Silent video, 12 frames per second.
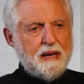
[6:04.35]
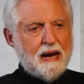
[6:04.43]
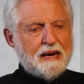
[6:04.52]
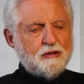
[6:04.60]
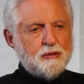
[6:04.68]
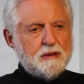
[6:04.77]

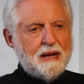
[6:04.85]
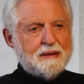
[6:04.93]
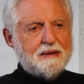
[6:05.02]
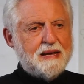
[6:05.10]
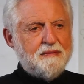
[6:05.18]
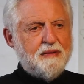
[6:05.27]
I should
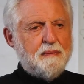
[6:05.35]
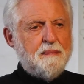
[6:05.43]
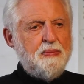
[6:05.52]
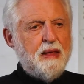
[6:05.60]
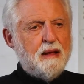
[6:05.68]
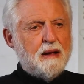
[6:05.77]
not give them
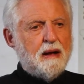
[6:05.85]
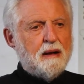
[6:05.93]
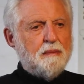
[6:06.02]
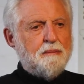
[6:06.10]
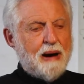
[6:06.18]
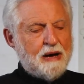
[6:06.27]

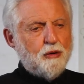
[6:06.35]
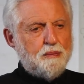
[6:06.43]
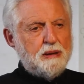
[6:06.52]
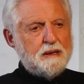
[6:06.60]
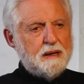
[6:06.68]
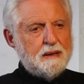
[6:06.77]
my
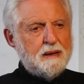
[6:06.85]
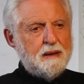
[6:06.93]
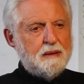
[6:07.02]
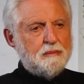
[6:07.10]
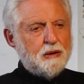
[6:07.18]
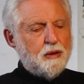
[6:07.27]
opinion,
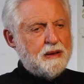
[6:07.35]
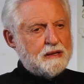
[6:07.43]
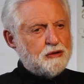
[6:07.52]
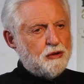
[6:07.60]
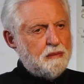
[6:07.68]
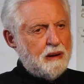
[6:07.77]
because that's
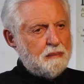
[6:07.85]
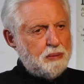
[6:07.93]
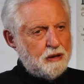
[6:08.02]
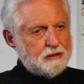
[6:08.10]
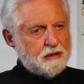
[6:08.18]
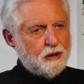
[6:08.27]
only my
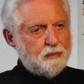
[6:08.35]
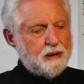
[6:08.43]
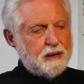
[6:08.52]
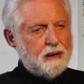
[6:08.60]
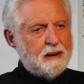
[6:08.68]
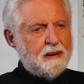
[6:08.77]
personal
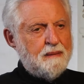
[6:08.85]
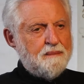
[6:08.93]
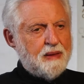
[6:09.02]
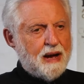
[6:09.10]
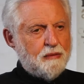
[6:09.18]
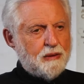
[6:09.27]
opinion.
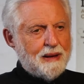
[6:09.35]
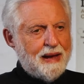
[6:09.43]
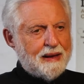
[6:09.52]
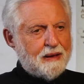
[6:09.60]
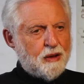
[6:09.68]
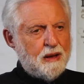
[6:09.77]
I would
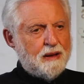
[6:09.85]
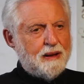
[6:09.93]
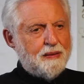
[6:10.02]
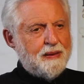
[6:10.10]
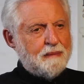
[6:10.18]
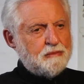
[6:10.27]
like
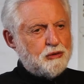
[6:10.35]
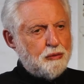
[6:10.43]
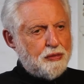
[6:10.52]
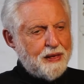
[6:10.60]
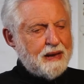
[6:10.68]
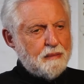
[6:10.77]
them to
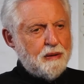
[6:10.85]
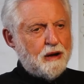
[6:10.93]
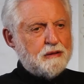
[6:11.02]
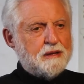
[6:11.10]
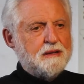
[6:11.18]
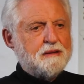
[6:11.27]
think
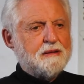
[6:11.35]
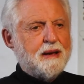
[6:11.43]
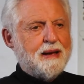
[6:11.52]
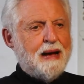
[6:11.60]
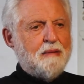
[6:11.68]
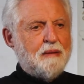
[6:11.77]
about this and
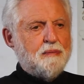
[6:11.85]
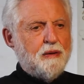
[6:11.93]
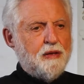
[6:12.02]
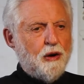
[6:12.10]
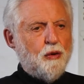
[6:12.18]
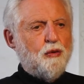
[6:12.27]
come up with
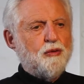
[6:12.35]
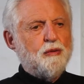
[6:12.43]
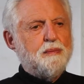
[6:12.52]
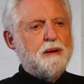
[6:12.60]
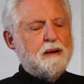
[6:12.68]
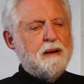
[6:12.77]
their own
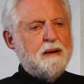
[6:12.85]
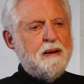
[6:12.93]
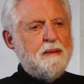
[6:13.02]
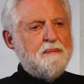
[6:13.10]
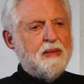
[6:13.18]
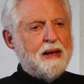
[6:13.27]
opinion,
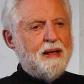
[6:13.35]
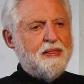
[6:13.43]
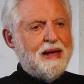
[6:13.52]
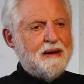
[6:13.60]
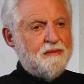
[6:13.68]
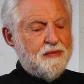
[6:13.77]
and
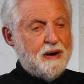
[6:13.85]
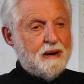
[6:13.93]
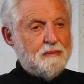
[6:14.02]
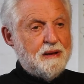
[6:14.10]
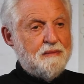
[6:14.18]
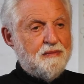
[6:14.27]
that
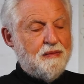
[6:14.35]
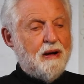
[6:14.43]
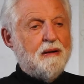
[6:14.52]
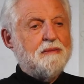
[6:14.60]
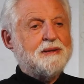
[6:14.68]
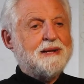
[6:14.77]
invariably
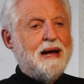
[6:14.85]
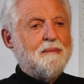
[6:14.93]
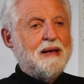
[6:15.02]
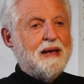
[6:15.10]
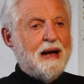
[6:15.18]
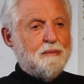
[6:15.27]
involves
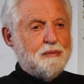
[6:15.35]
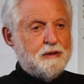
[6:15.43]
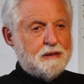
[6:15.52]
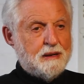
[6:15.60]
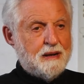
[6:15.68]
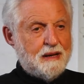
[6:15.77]
coming up
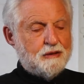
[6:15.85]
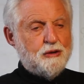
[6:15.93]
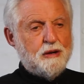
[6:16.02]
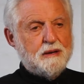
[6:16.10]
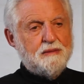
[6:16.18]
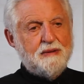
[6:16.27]
with an
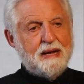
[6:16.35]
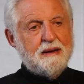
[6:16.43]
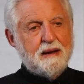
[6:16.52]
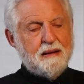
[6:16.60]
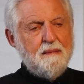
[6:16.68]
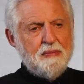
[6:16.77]
alternative
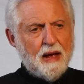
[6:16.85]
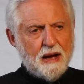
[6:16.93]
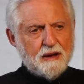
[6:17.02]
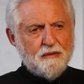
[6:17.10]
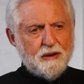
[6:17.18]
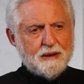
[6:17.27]
ending. I'll
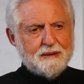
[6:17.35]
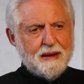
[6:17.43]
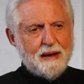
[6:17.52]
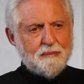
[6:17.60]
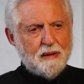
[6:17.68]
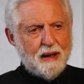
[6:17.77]
give an example.